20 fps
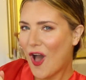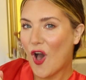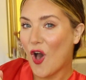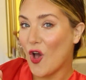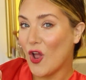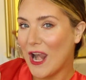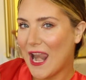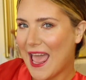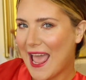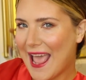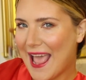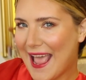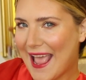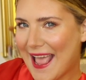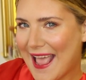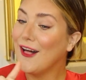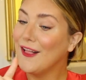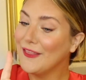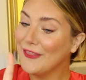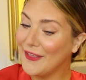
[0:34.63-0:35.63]
Olé.
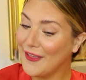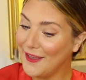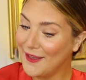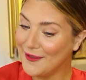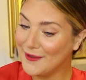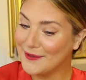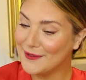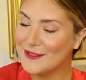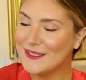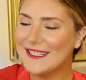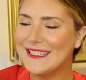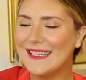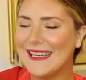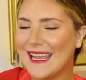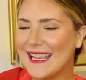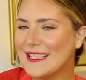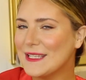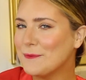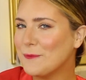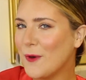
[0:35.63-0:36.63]
Although
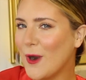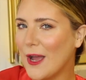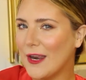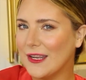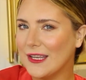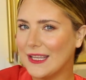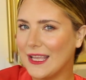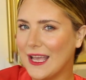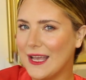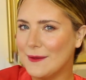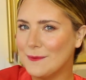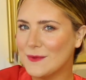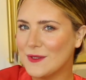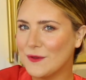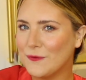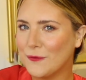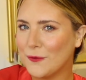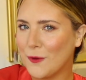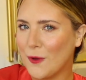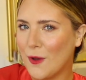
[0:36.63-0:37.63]
today's product
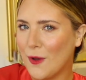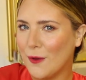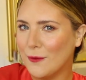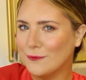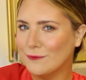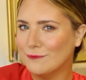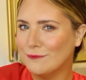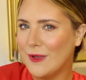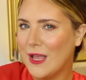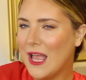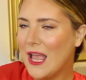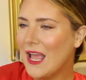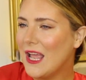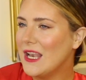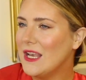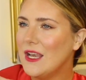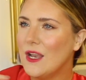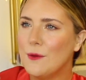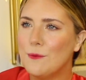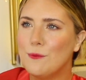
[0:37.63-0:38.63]
comes from
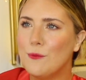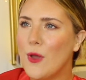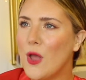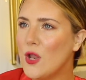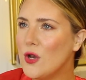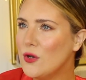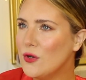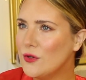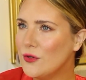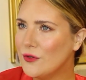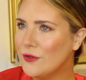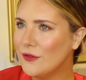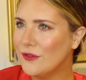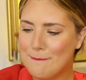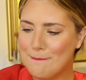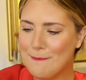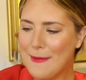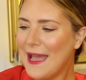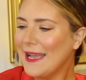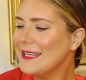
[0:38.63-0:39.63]
La Belle
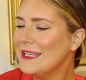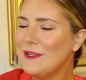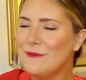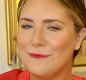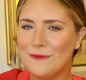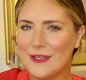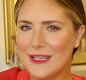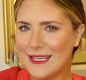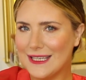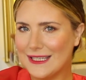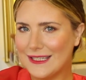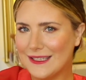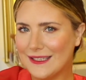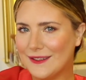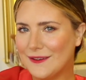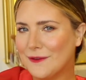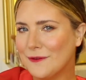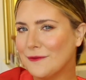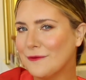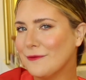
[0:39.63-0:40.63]
Magnifique
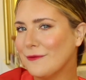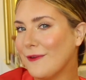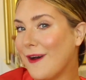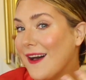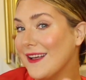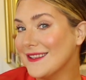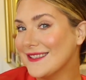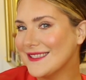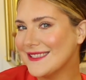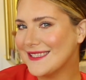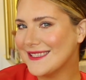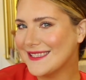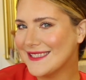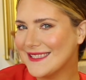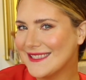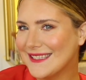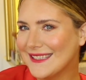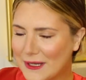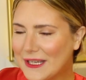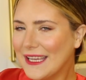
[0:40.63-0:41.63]

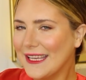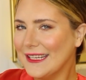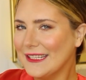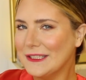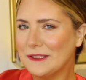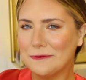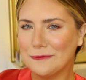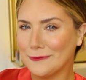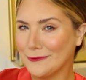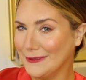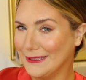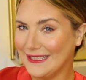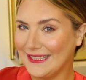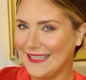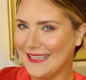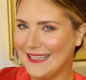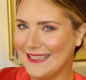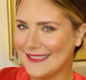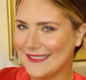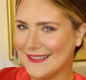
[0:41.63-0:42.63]
France. We're getting
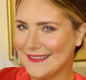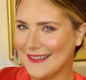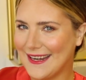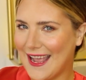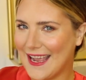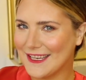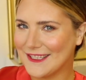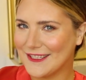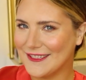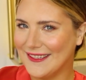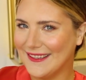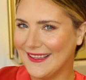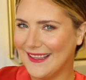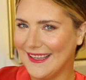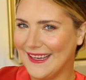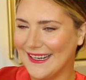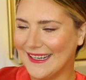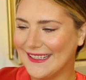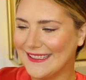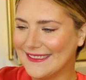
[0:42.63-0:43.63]
really international
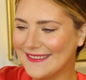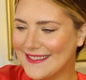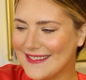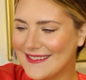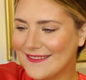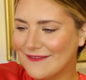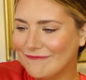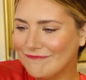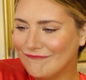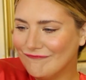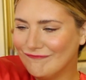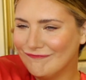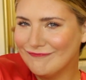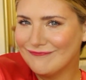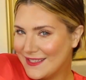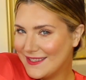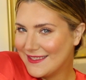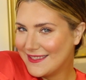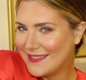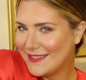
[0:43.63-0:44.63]
here.
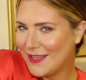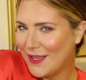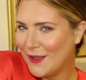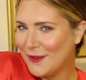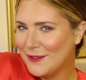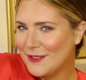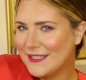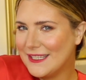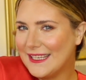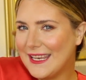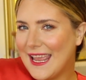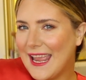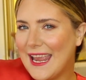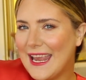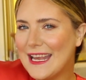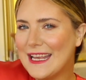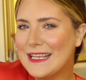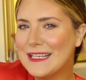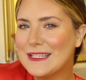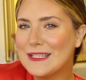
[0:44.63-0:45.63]
So
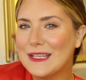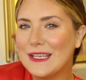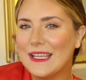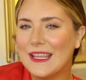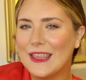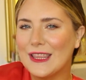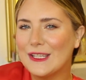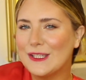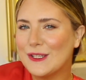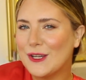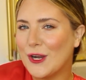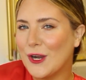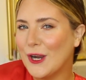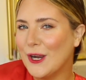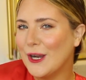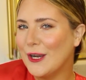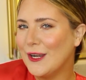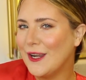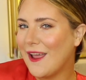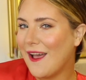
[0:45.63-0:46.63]
today is the
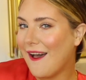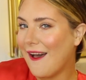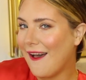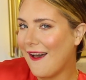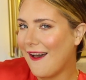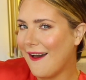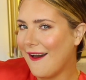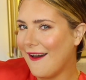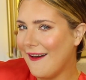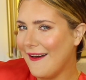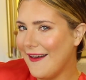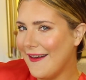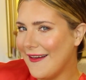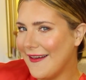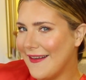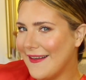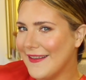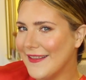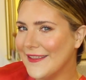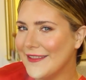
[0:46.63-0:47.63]
turn
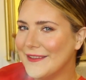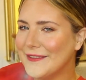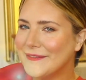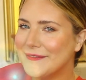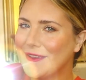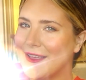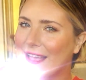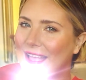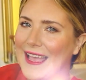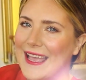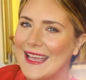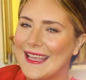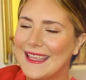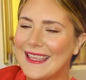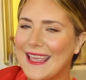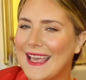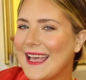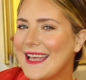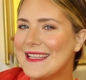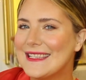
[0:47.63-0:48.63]
of
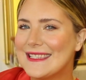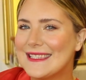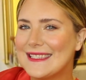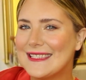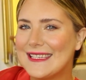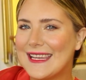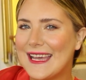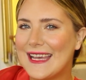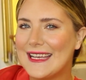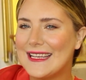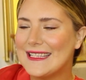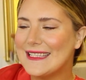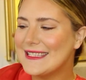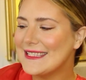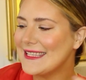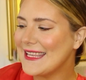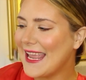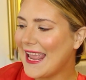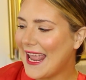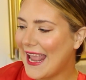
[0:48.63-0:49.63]

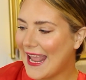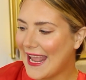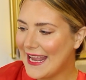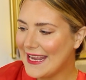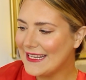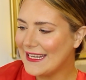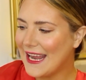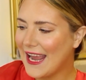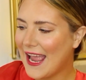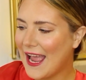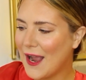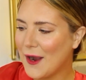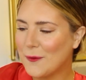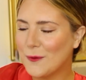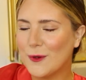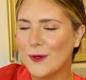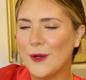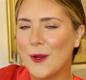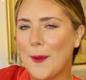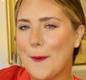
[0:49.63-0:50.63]
Kerastase
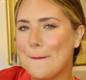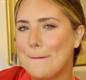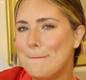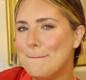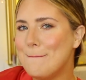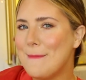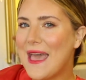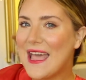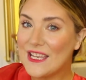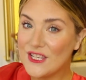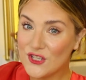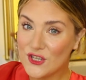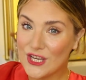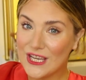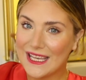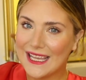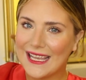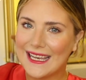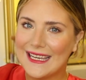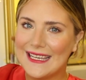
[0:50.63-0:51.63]
8-Hour
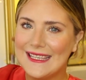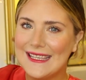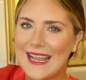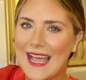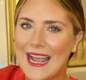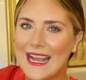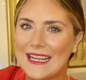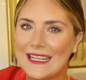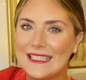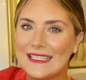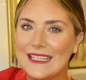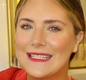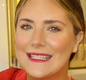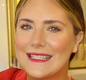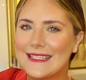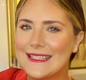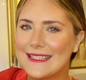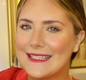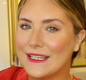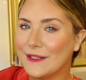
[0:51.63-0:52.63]
Magic Night
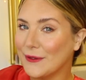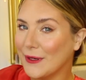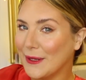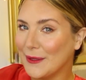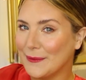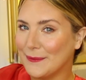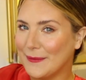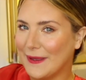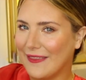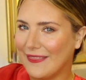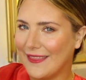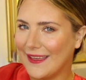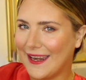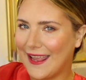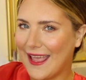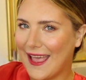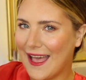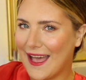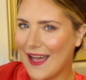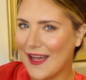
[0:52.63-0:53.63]
Serum that
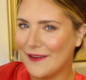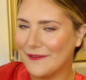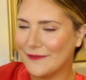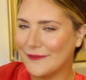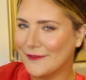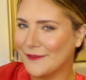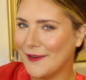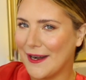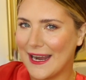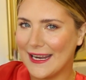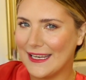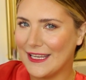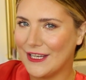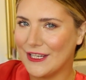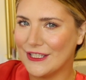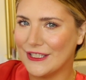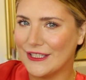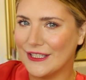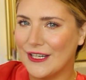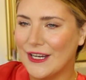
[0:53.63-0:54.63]
I have right
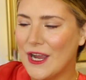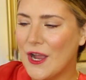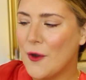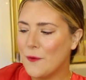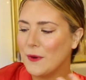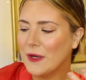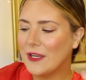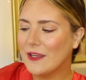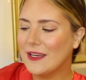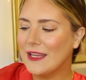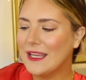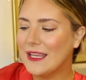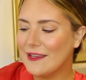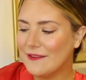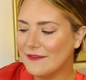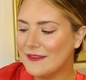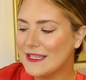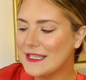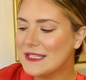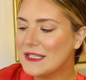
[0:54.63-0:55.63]
here. We're gonna
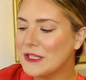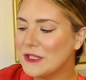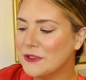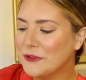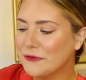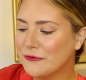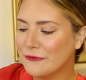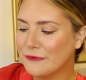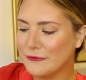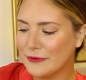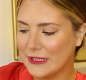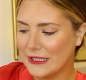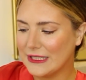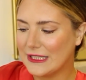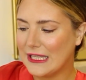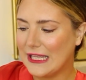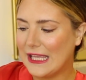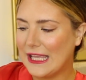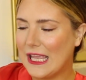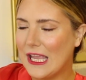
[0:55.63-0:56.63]
give this a
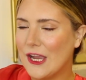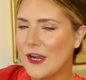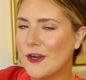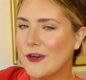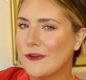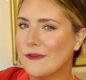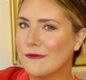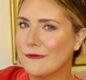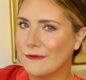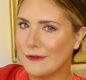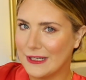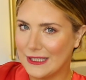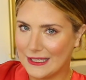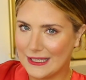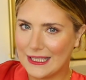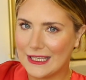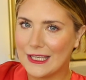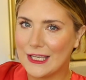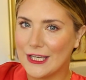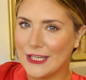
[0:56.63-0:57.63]
really,
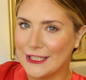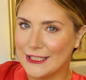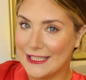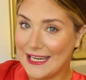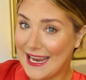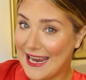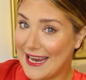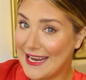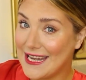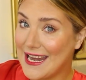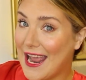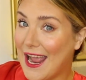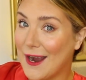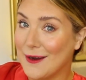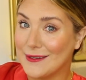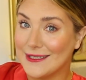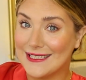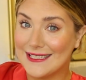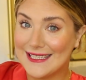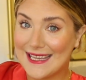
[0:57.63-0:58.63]
really good
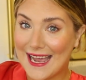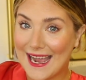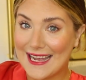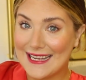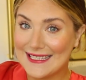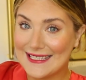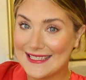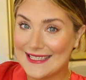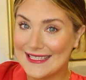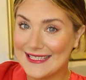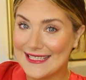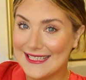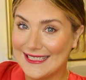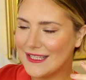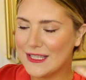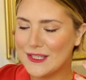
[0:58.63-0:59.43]
8-hour test.